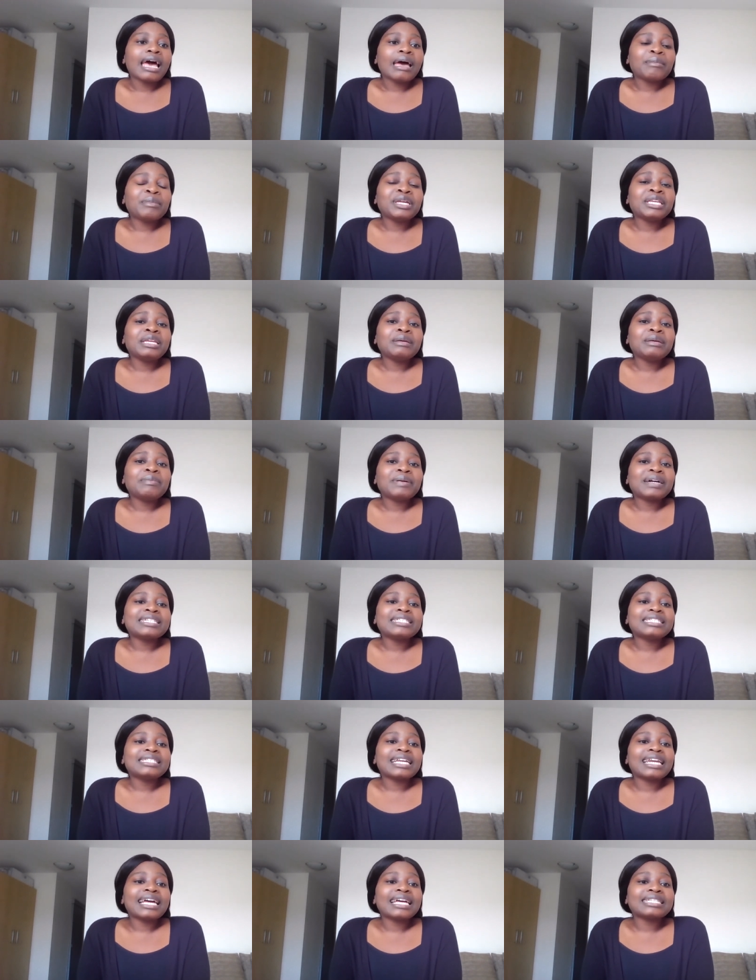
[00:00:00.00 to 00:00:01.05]
A
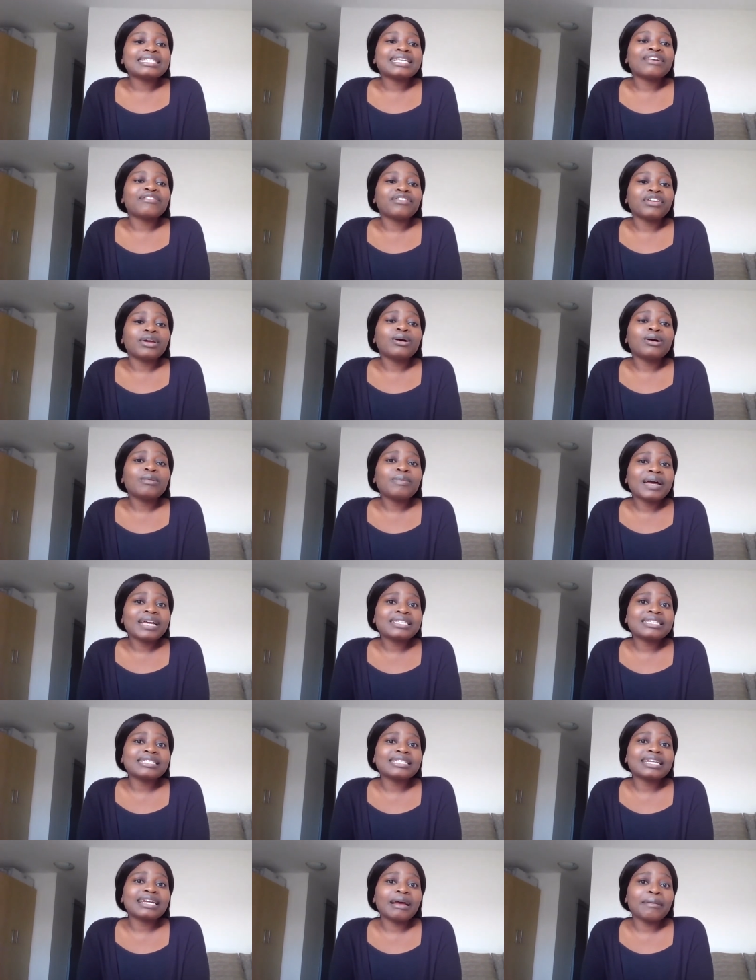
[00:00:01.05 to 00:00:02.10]
minibus that has a vehicle
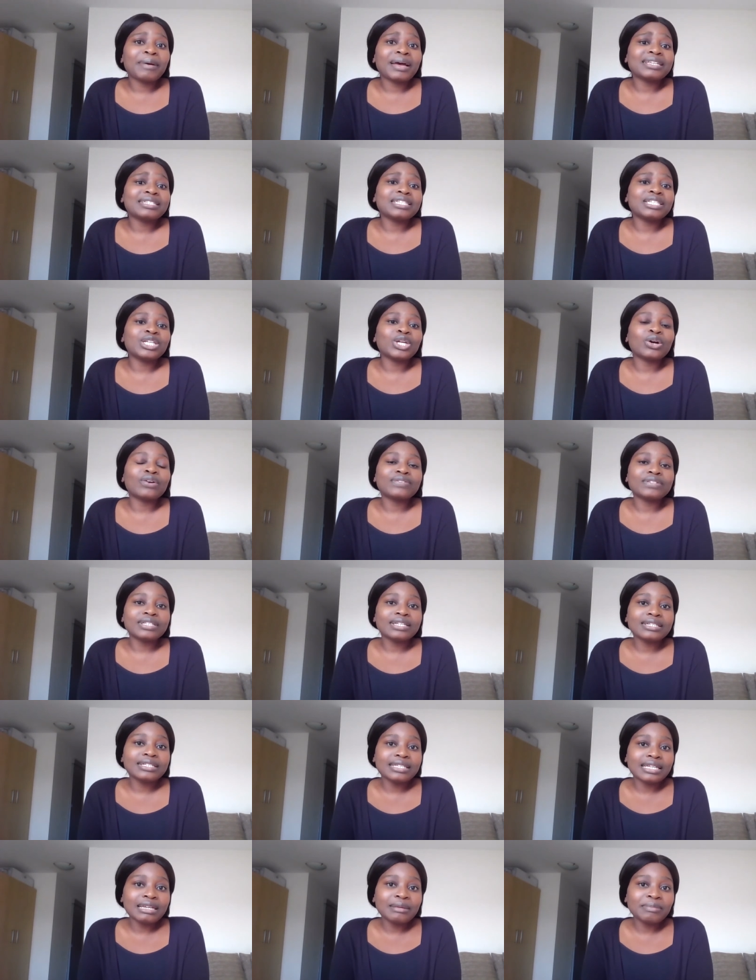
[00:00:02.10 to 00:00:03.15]
passenger capacity of
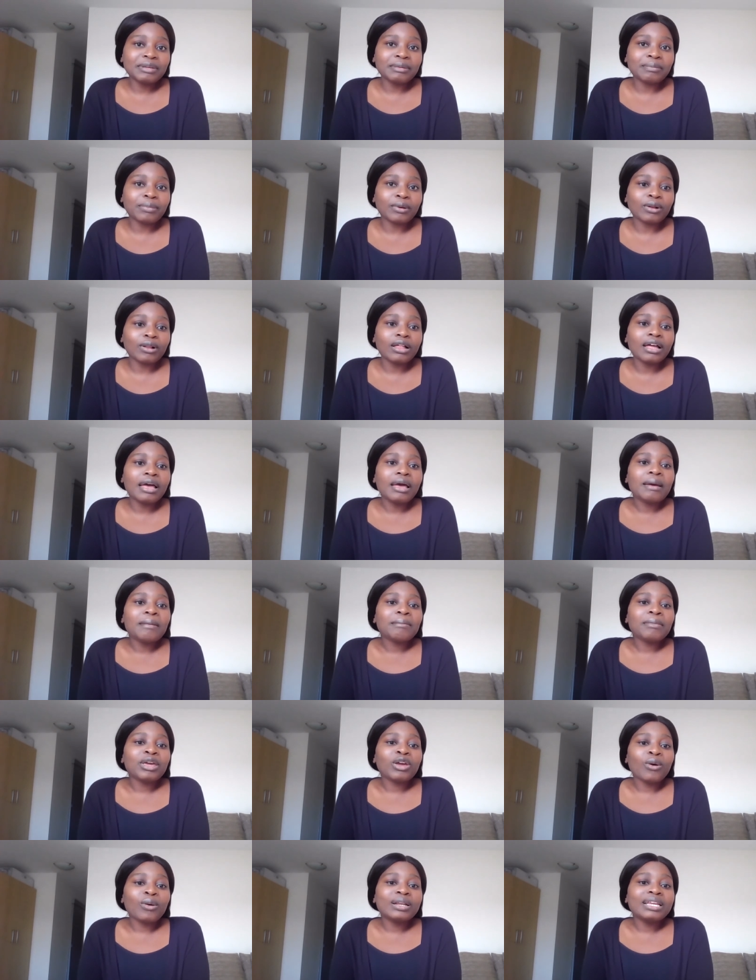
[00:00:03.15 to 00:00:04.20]
16 people
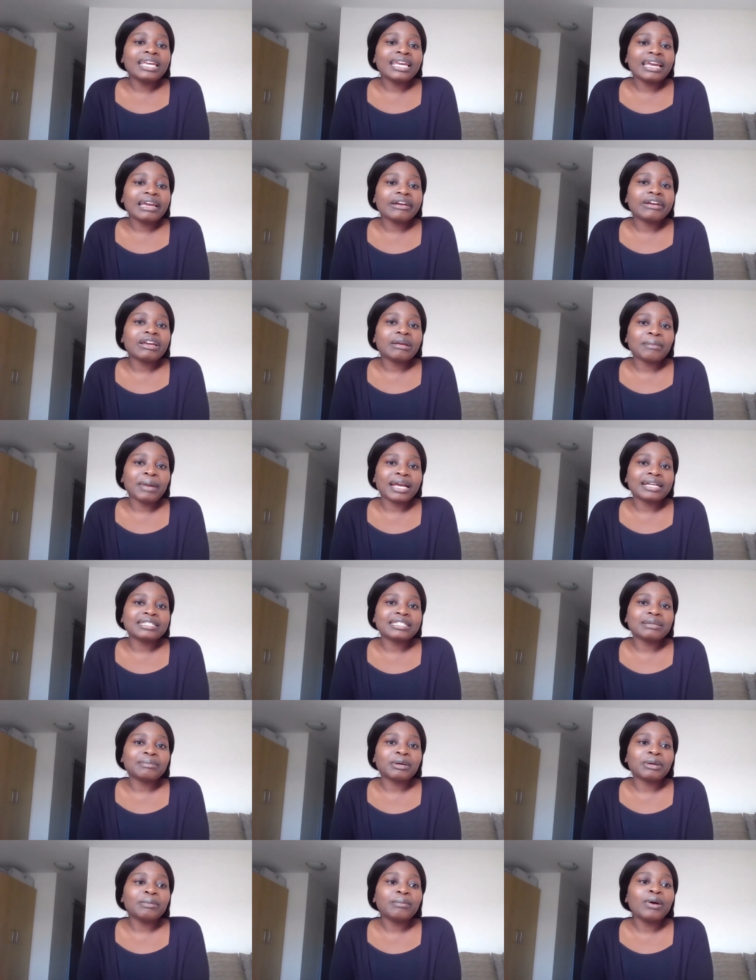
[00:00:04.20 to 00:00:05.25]
may only carry a
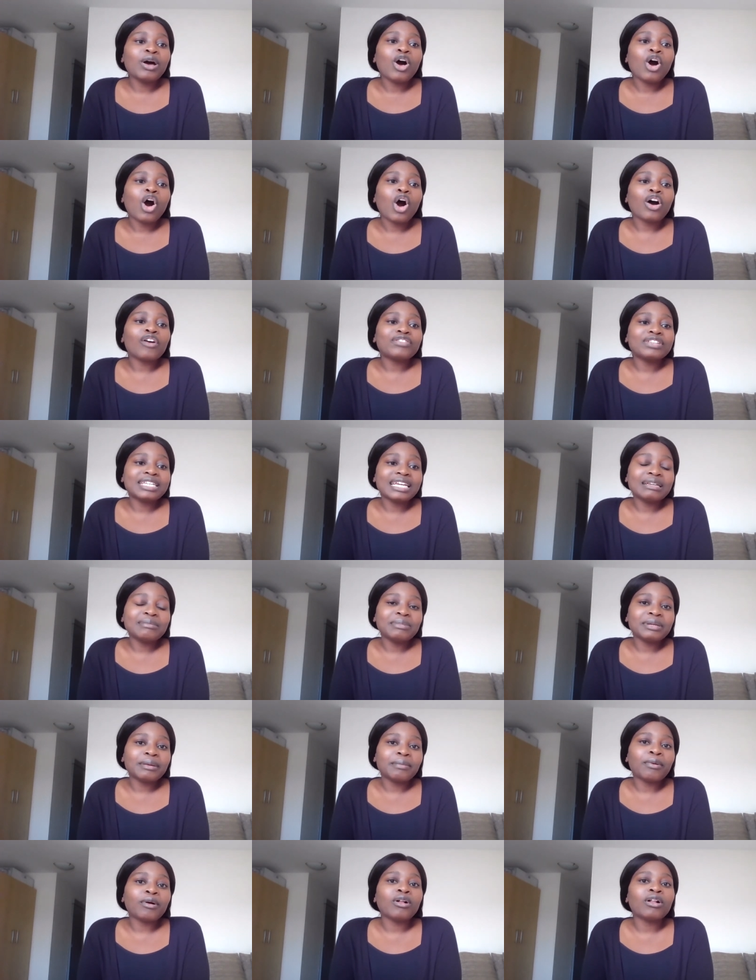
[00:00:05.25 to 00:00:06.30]
maximum of 10
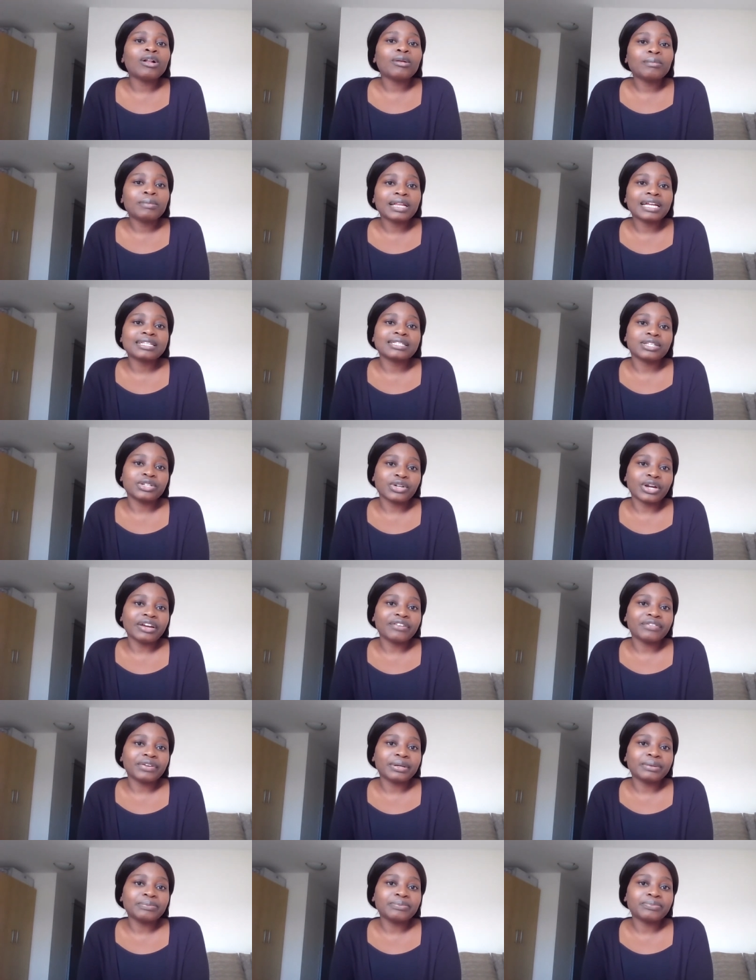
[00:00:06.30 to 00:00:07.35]
people plus the
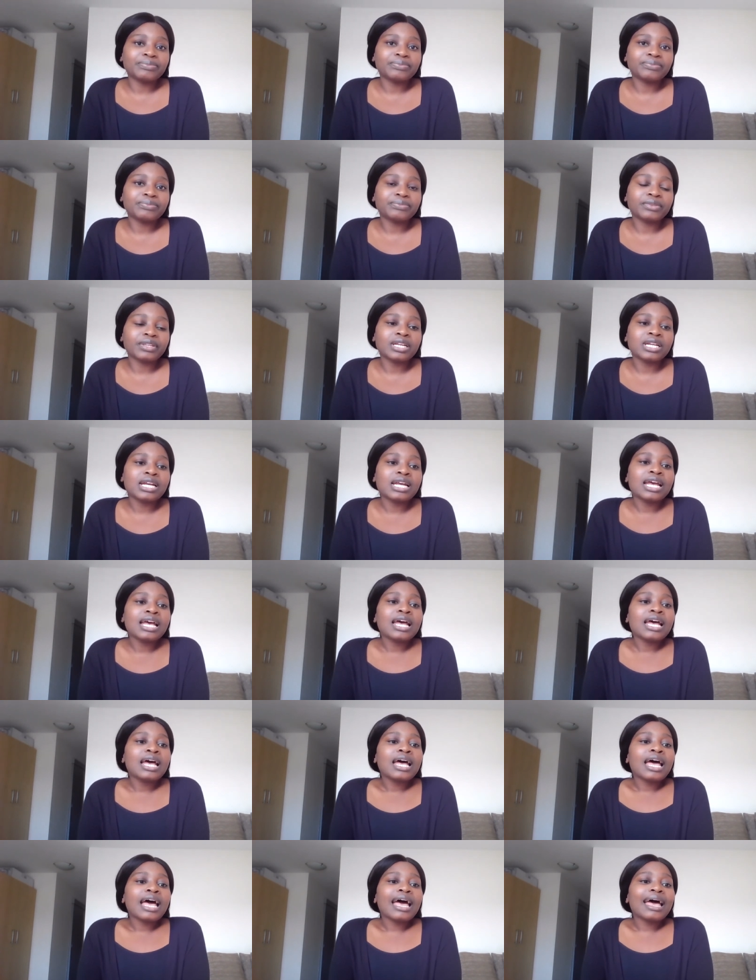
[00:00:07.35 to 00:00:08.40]
driver.
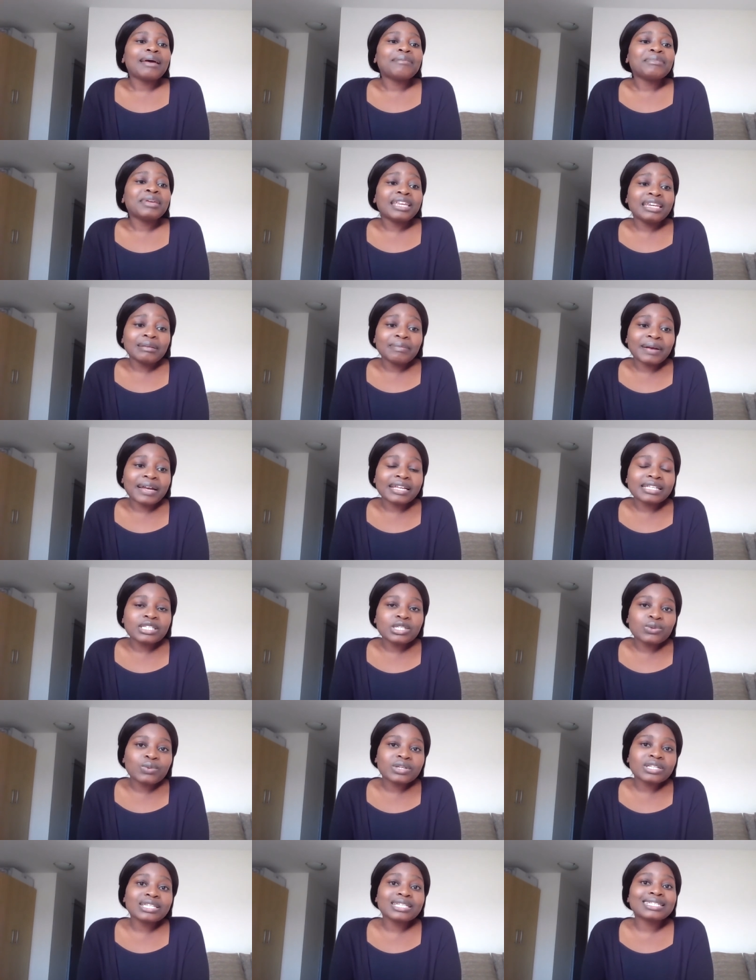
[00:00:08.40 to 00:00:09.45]
A bus,
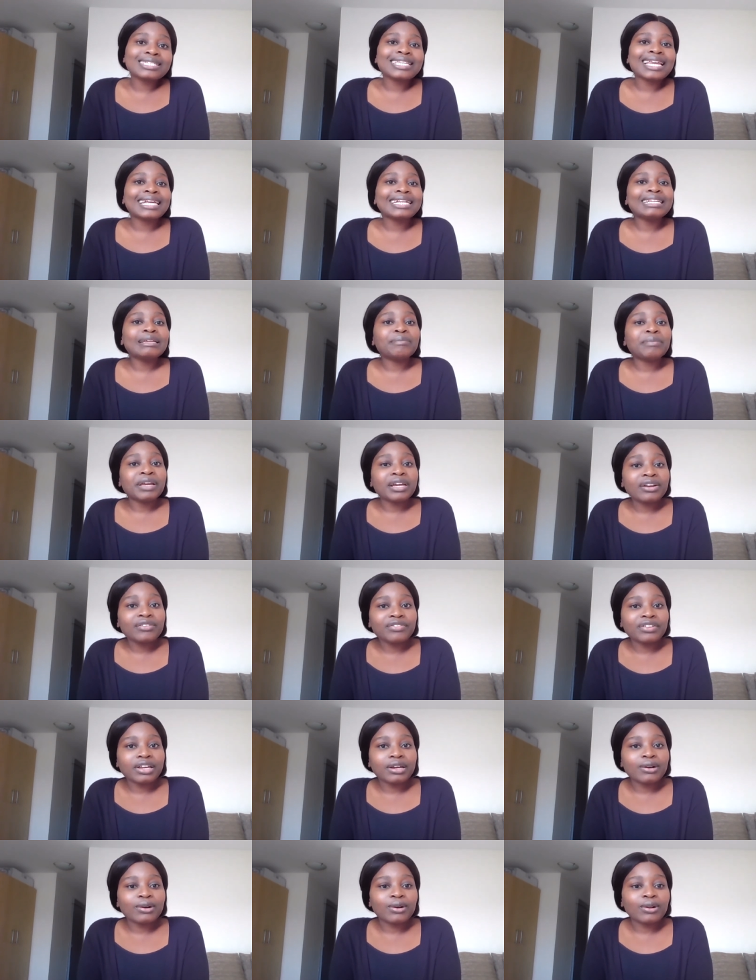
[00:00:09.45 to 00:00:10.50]
which is a slightly bigger
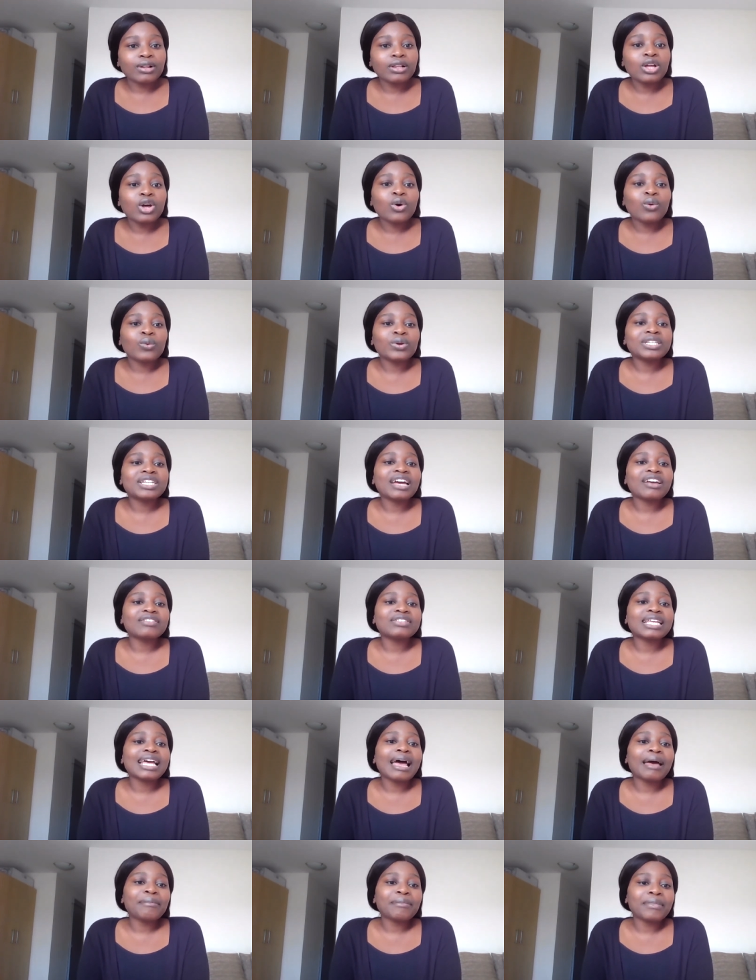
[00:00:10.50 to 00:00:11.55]
vehicle, which has
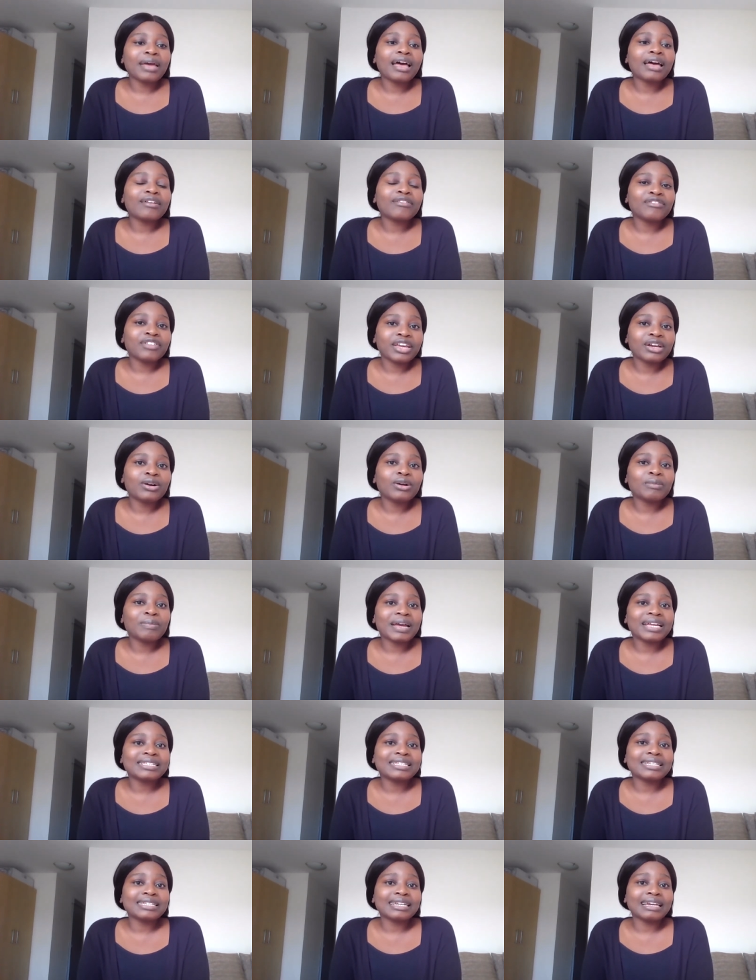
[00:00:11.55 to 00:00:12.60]
um, a vehicle
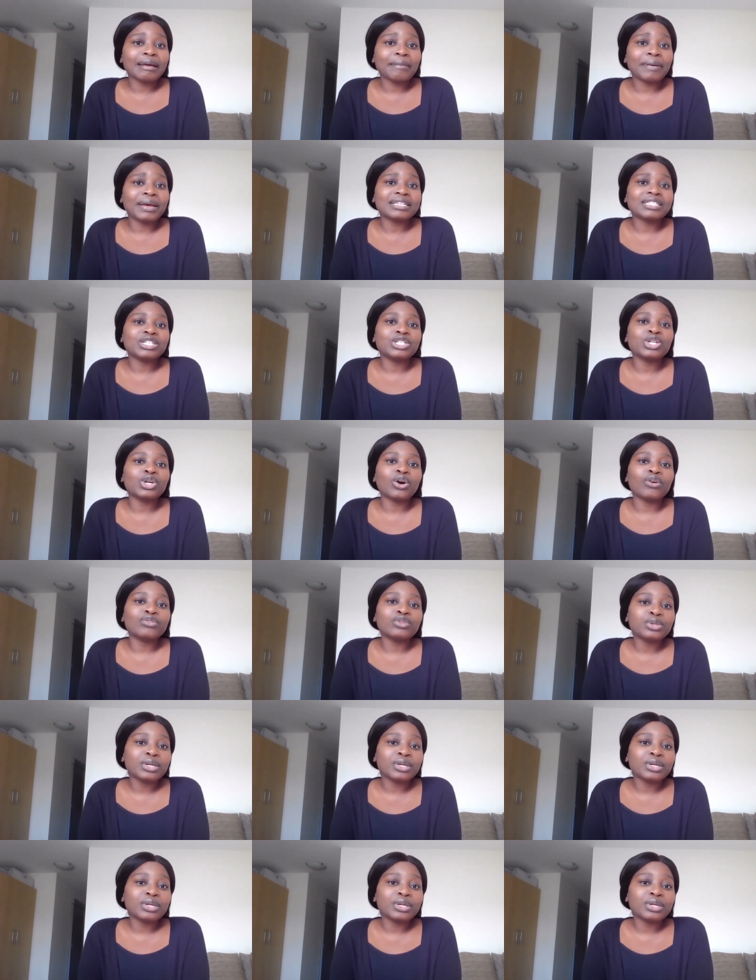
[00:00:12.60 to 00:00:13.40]
passenger capacity of